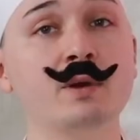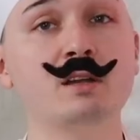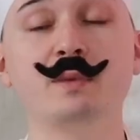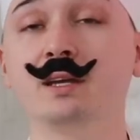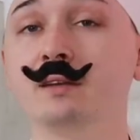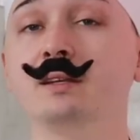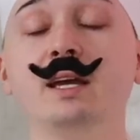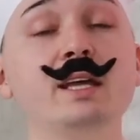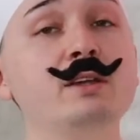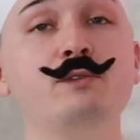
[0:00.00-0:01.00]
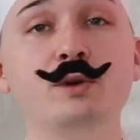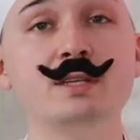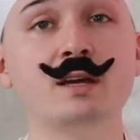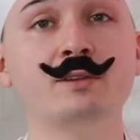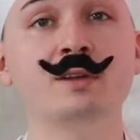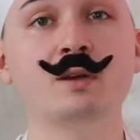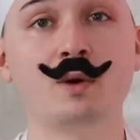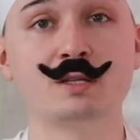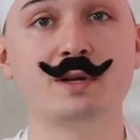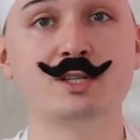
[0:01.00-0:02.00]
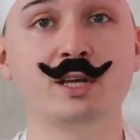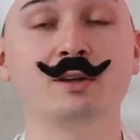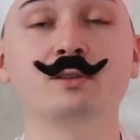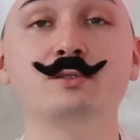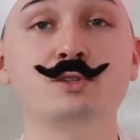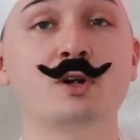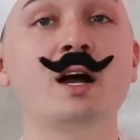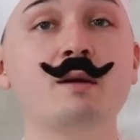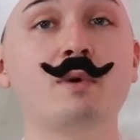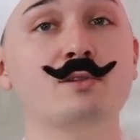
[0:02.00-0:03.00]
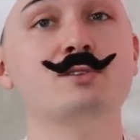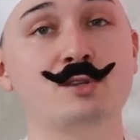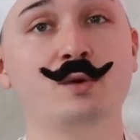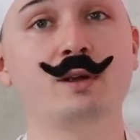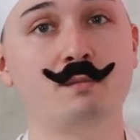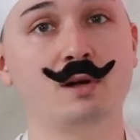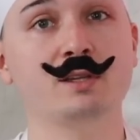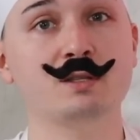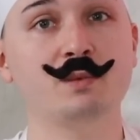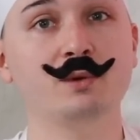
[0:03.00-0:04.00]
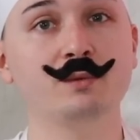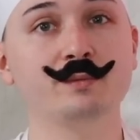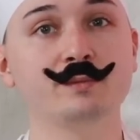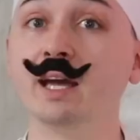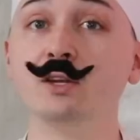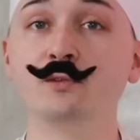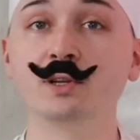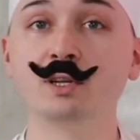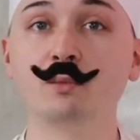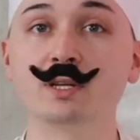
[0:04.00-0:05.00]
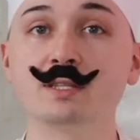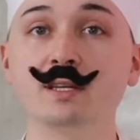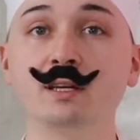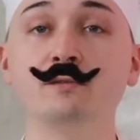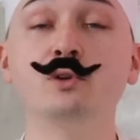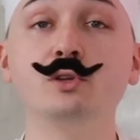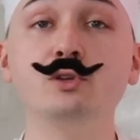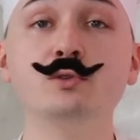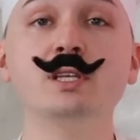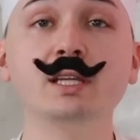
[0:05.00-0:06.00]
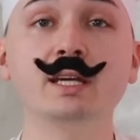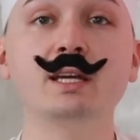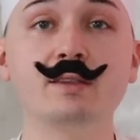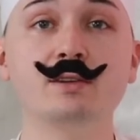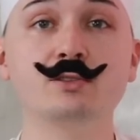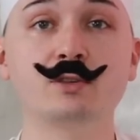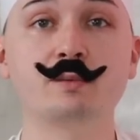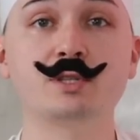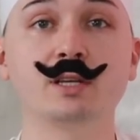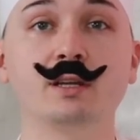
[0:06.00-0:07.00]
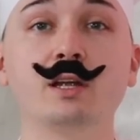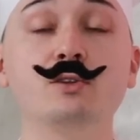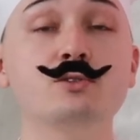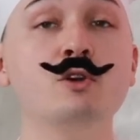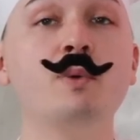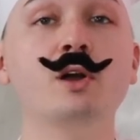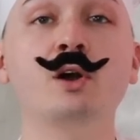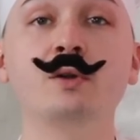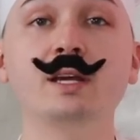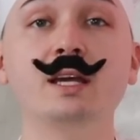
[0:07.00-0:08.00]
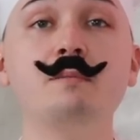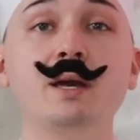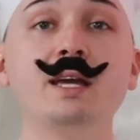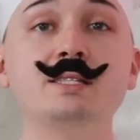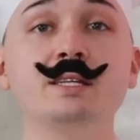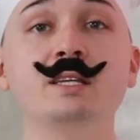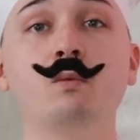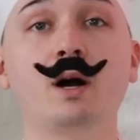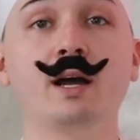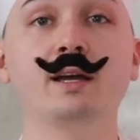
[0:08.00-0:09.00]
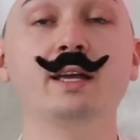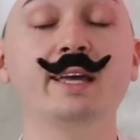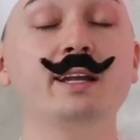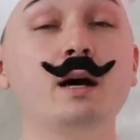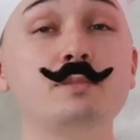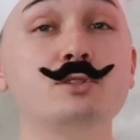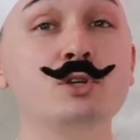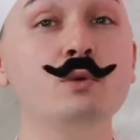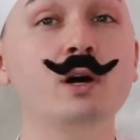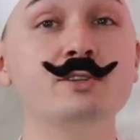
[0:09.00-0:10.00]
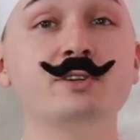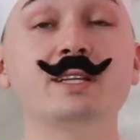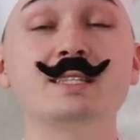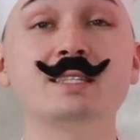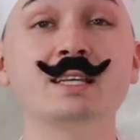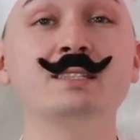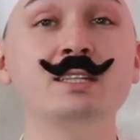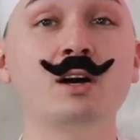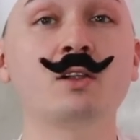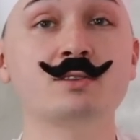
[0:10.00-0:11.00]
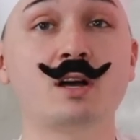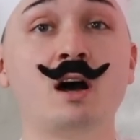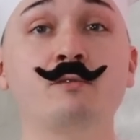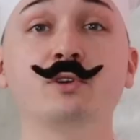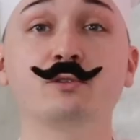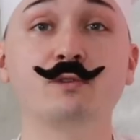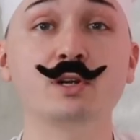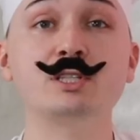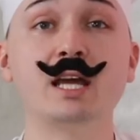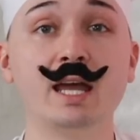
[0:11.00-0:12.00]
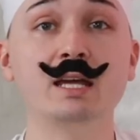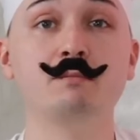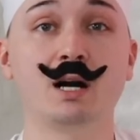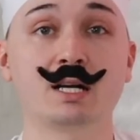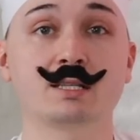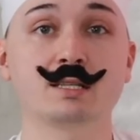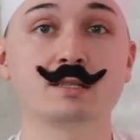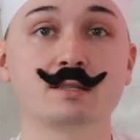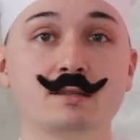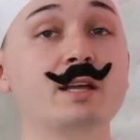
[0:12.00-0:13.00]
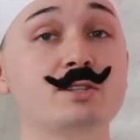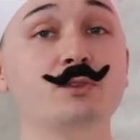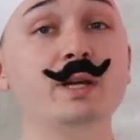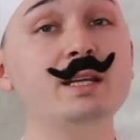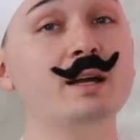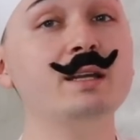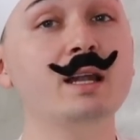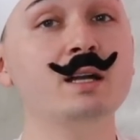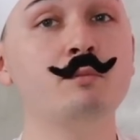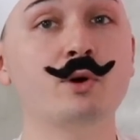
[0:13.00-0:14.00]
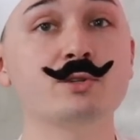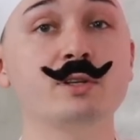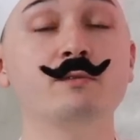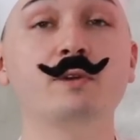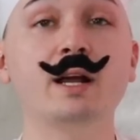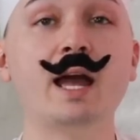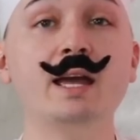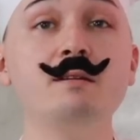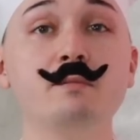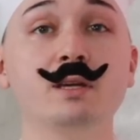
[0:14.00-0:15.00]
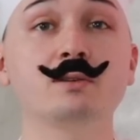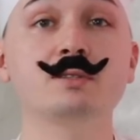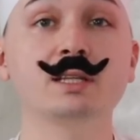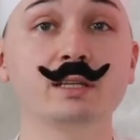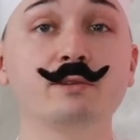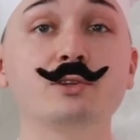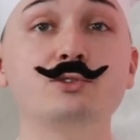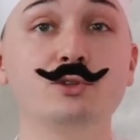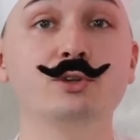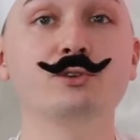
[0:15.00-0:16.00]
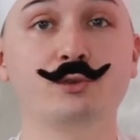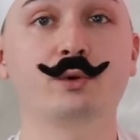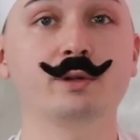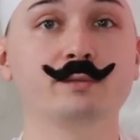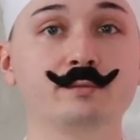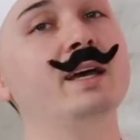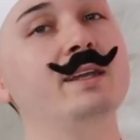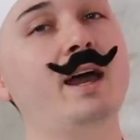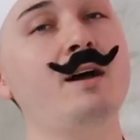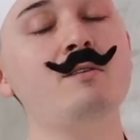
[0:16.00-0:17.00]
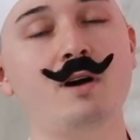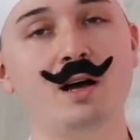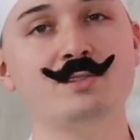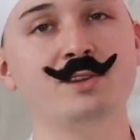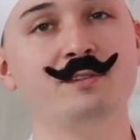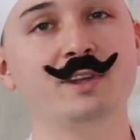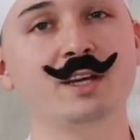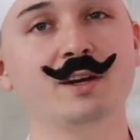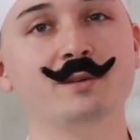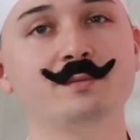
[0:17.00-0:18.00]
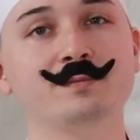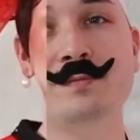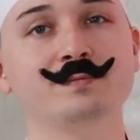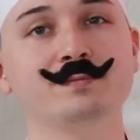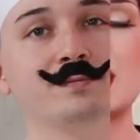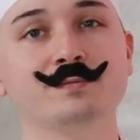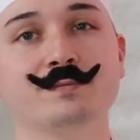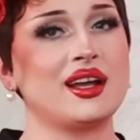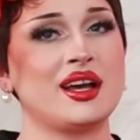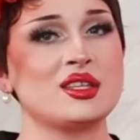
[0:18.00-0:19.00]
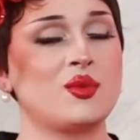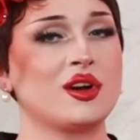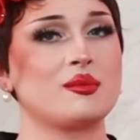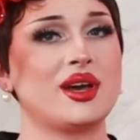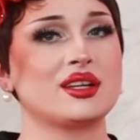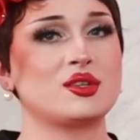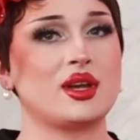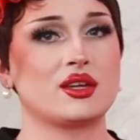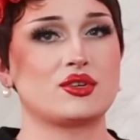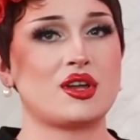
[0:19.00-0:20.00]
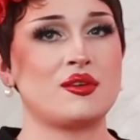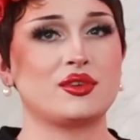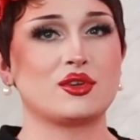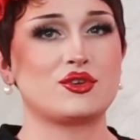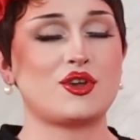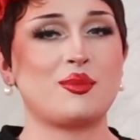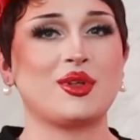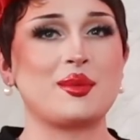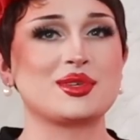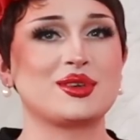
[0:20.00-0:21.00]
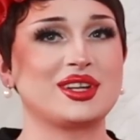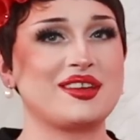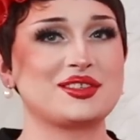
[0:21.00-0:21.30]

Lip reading: recommend any foodies out there that watch my channel to try Martha Stewart and Marley Spoon. And for a little more incentive, you can use the link in the description and use coupon code MADDY and get up to $260 off your first 8 boxes. That's $3.99 a portion for 8 meals delivered to your door. And now, on to the video. Hi guys, welcome back to a Shoft and Shuffle episode of Give